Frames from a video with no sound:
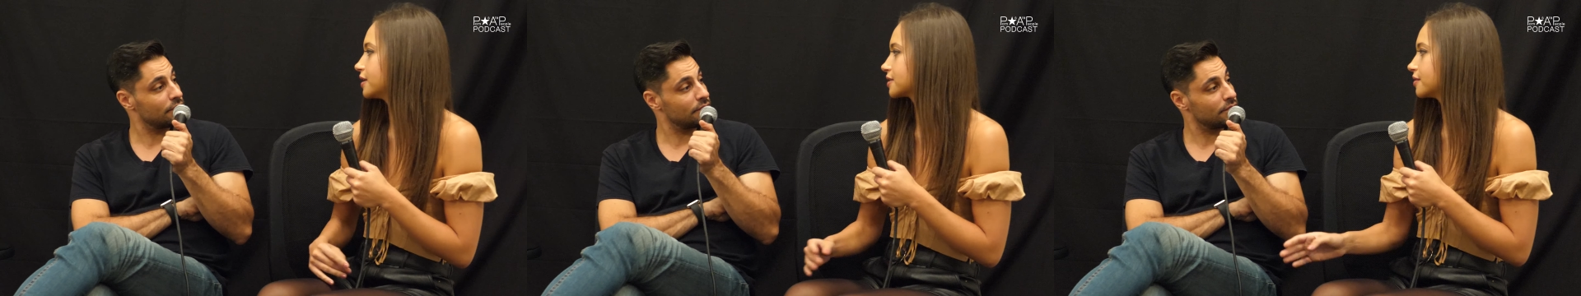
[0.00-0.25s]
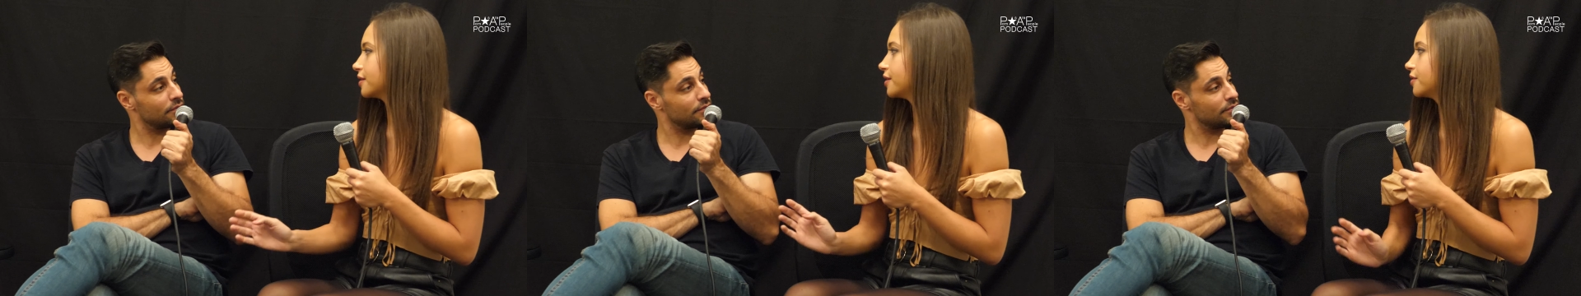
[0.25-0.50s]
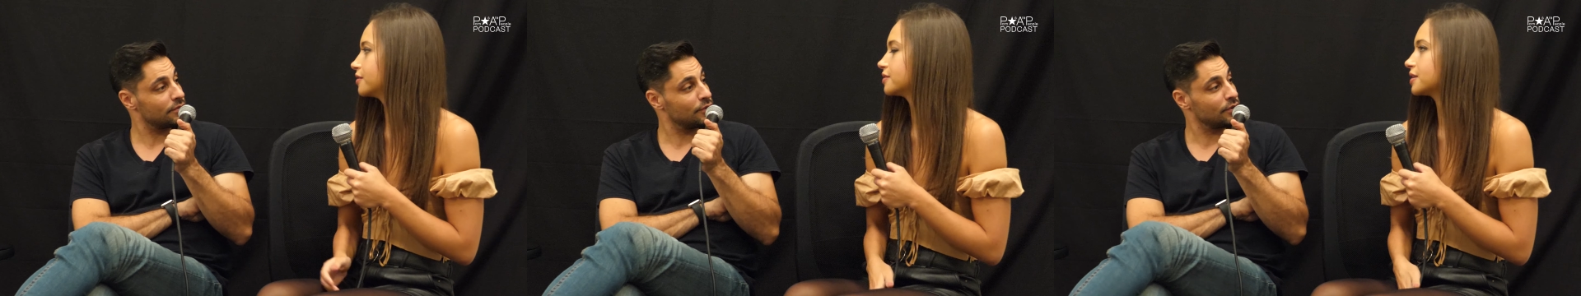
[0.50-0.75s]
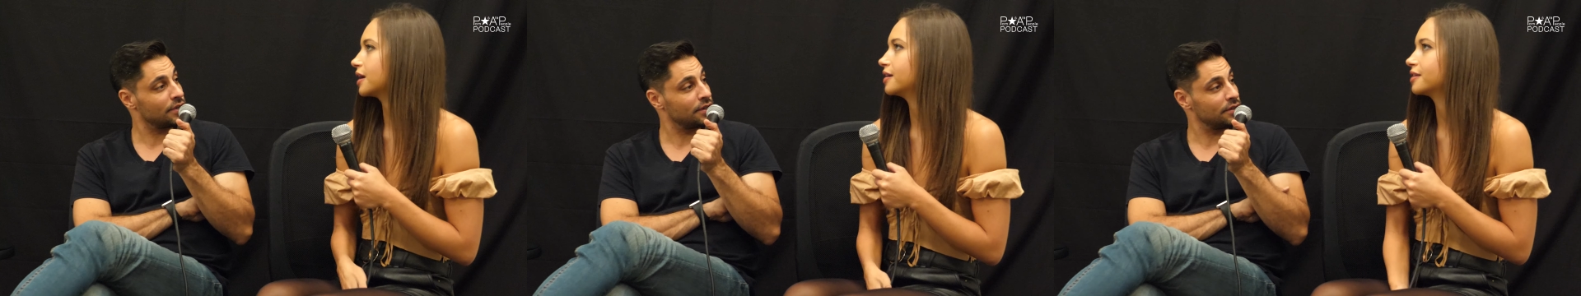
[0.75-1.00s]
Speaker 1: escalators. No
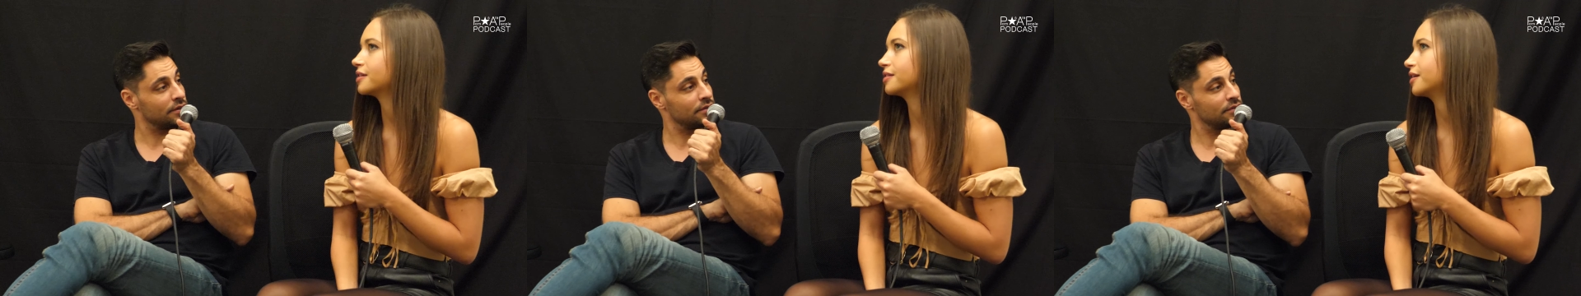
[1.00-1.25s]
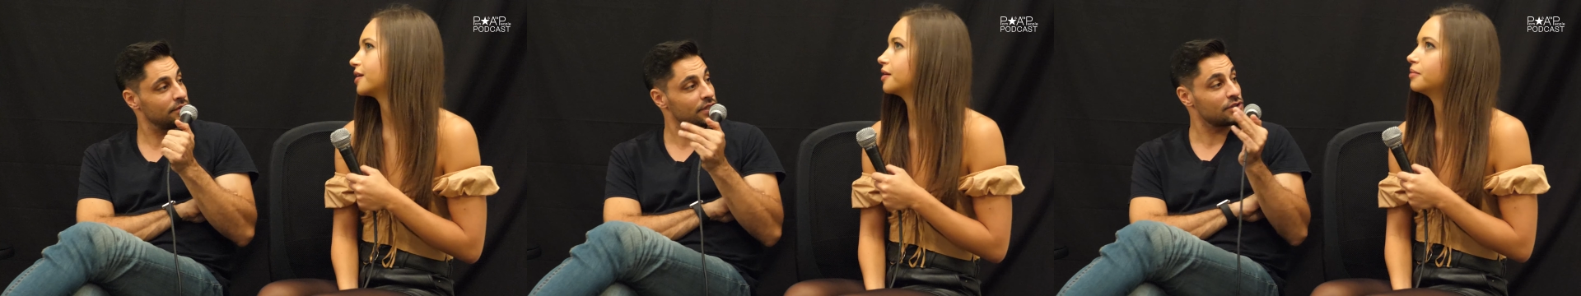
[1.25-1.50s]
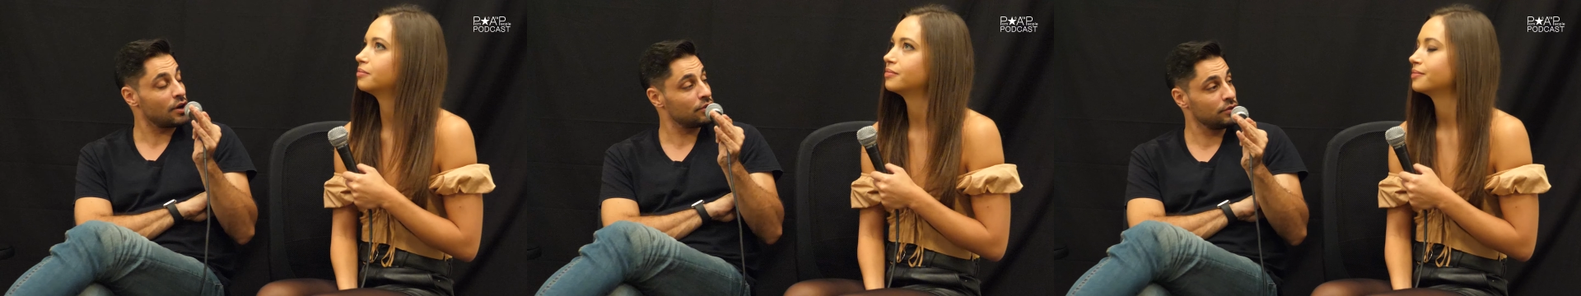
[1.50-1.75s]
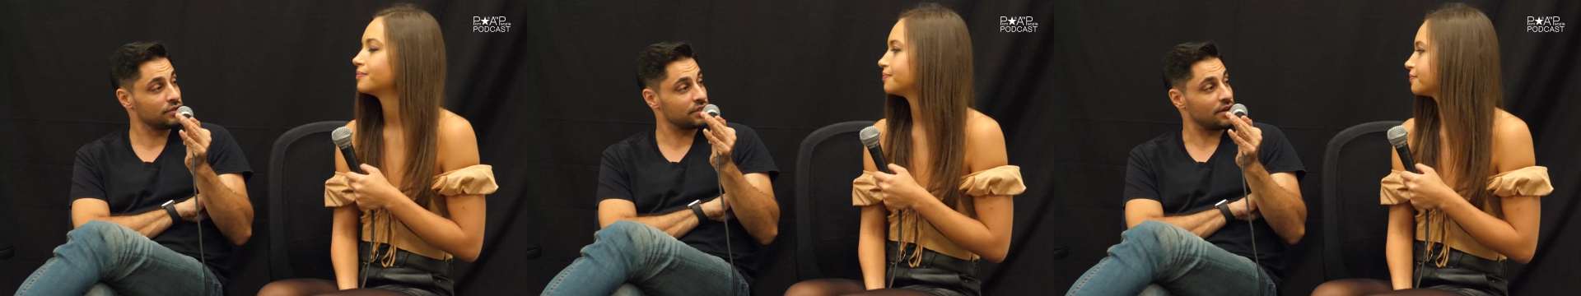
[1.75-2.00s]
kidding. I did. Um, this all
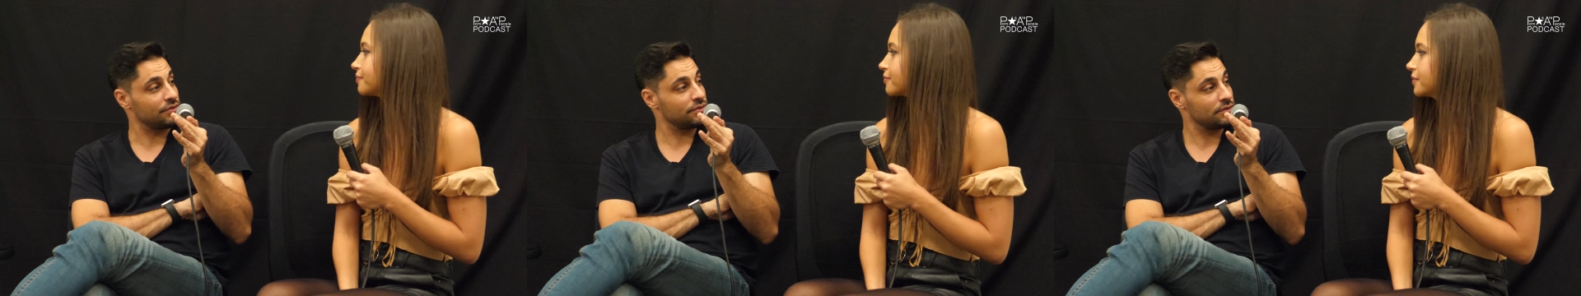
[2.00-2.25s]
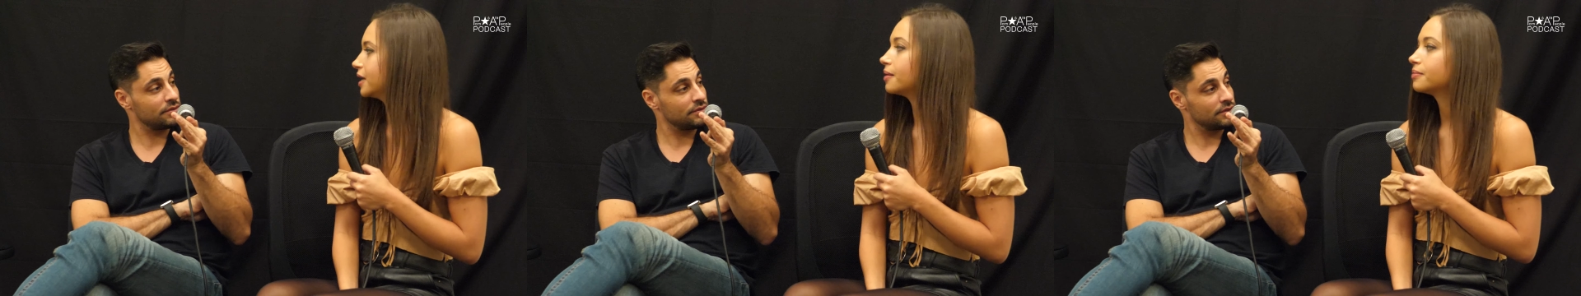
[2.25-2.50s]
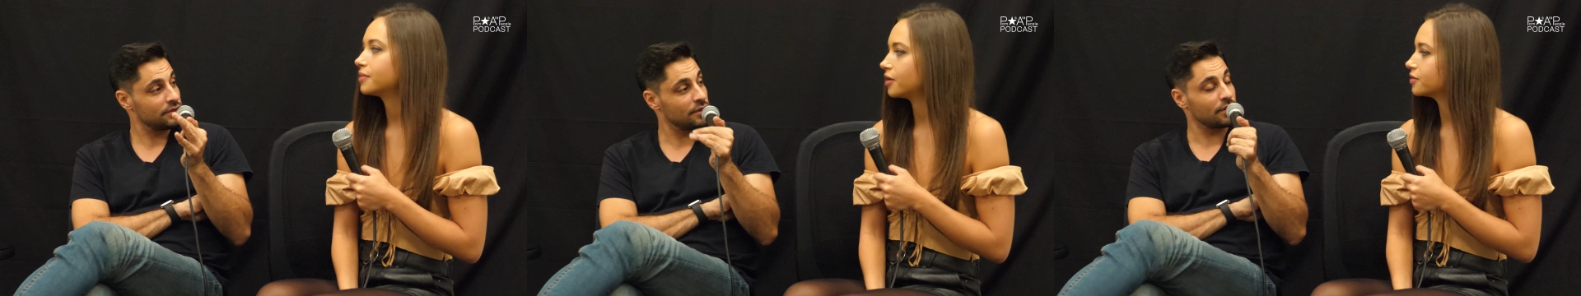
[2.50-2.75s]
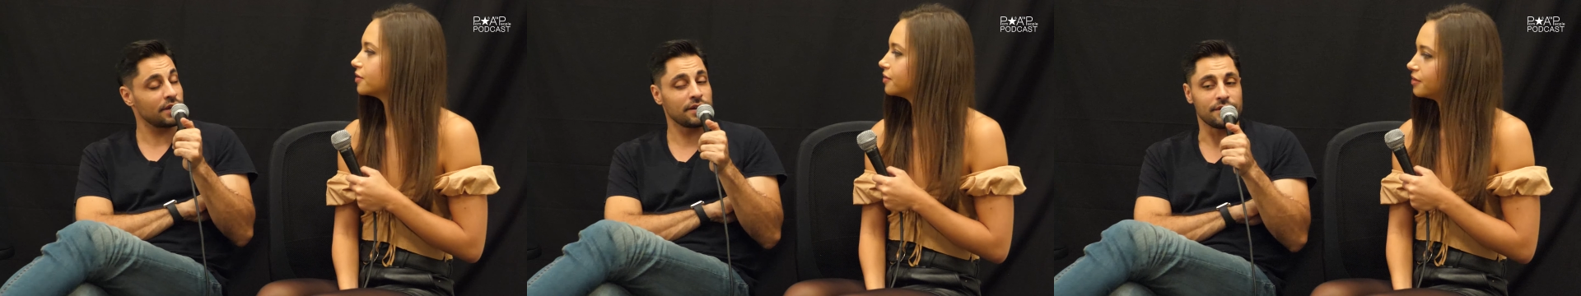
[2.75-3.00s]
nude stuff. Yep. No nude,
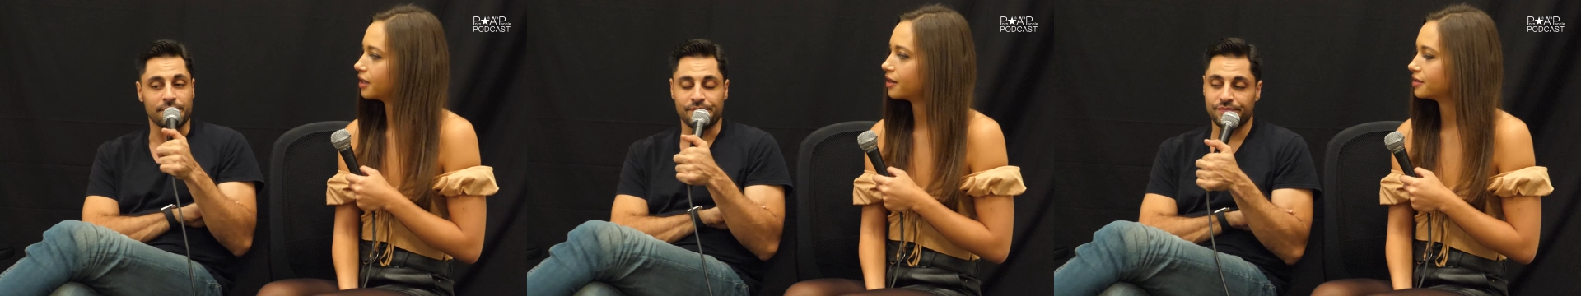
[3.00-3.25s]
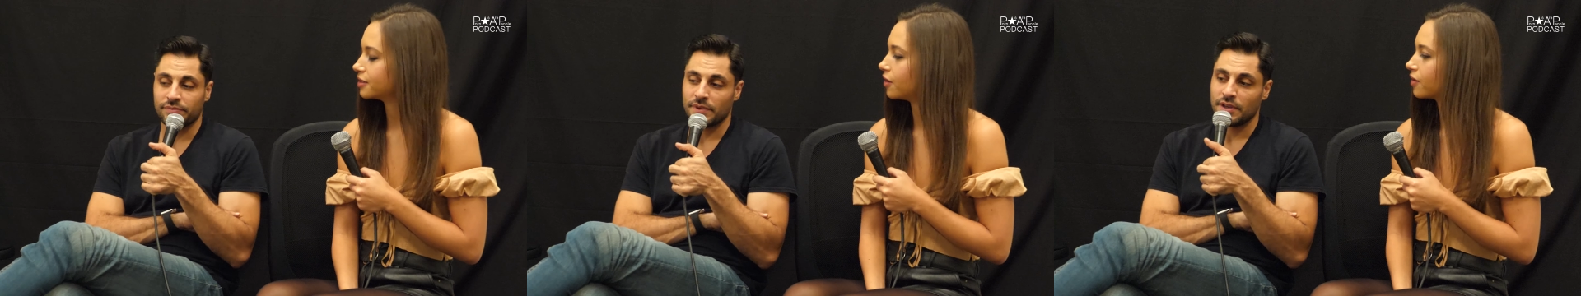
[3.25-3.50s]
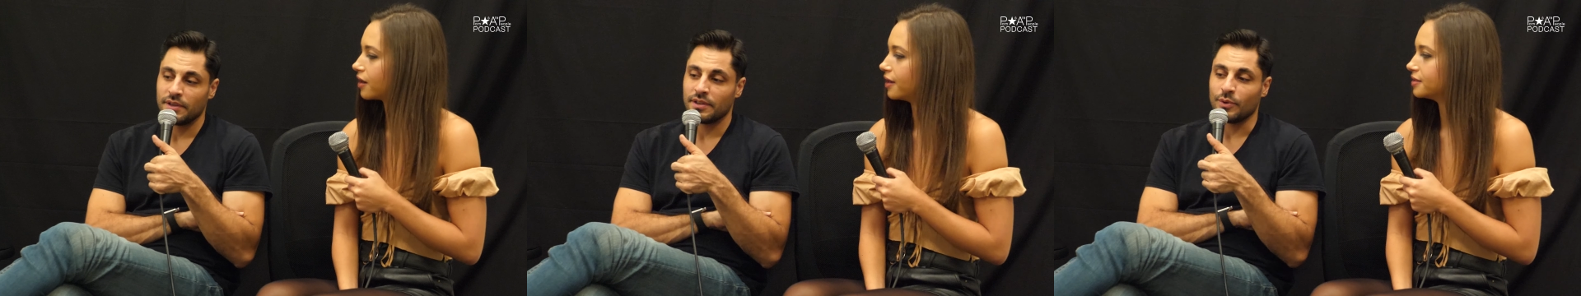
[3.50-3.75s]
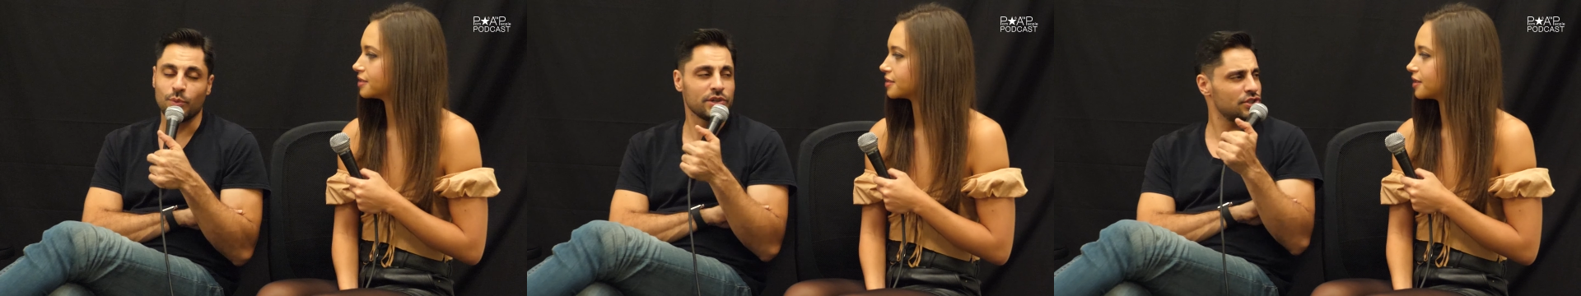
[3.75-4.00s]
kidding. Yeah, I did all
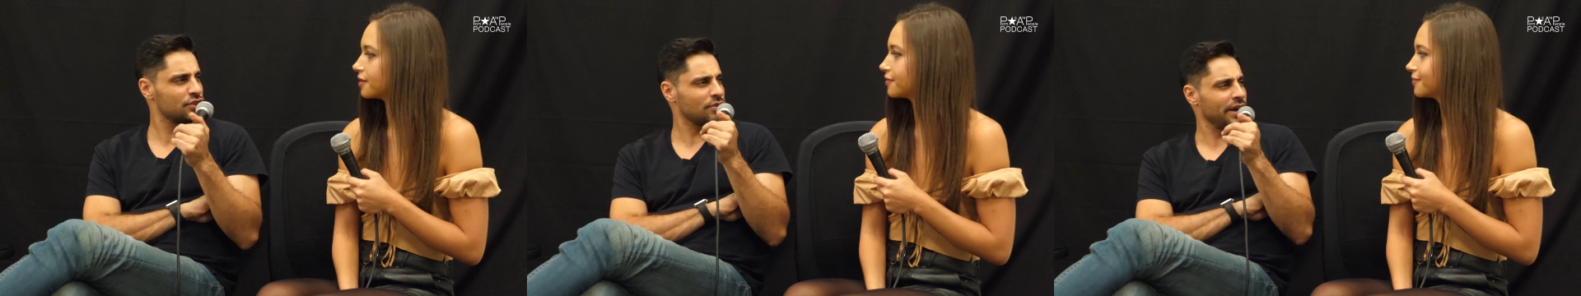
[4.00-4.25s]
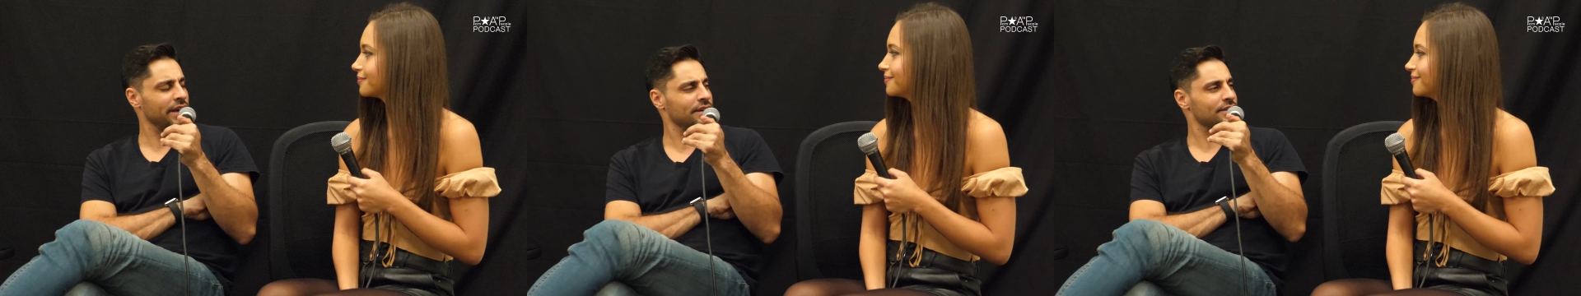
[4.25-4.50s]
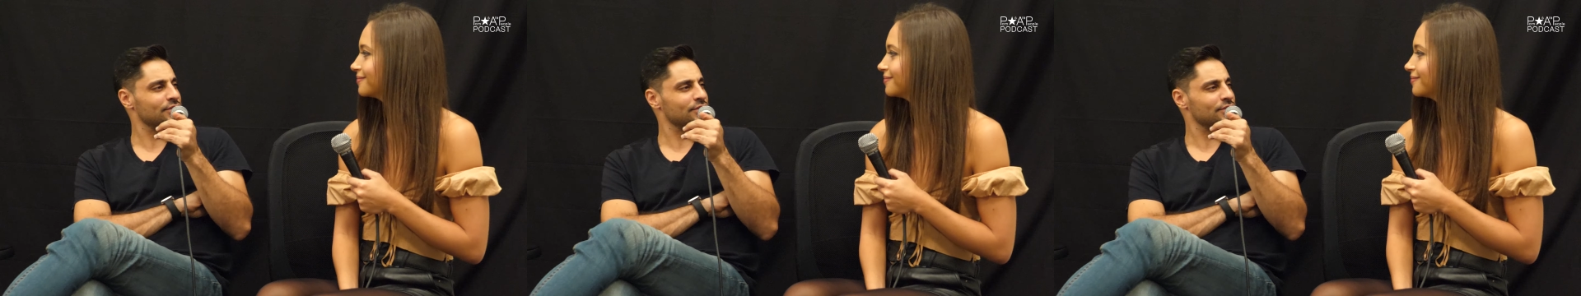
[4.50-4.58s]
kinds. Which of train